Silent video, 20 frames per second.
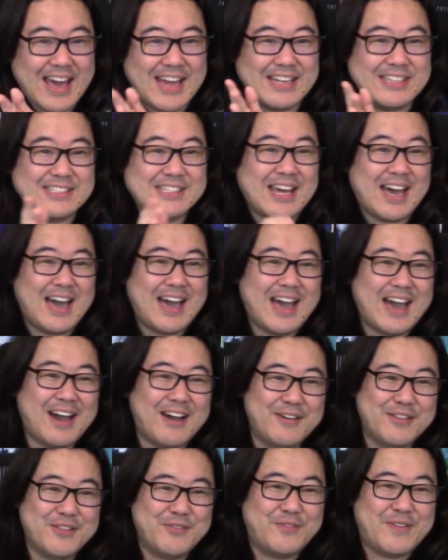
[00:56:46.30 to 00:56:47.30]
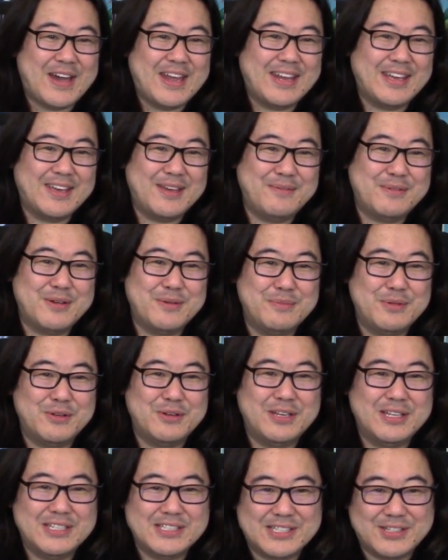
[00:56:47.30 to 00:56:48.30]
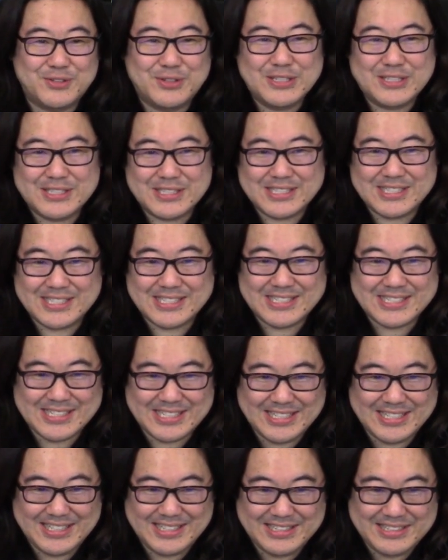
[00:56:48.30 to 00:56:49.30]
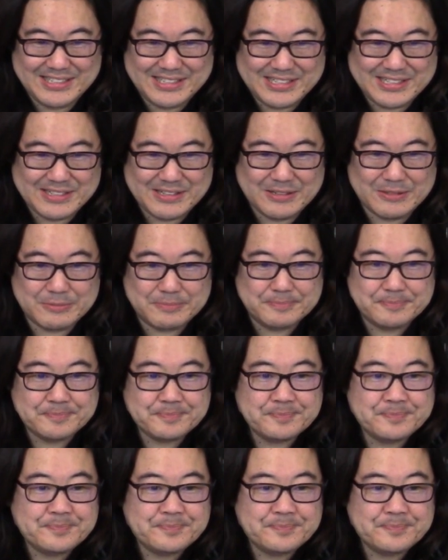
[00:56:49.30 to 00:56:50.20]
that is not how the fighting game community is going to succeed. So.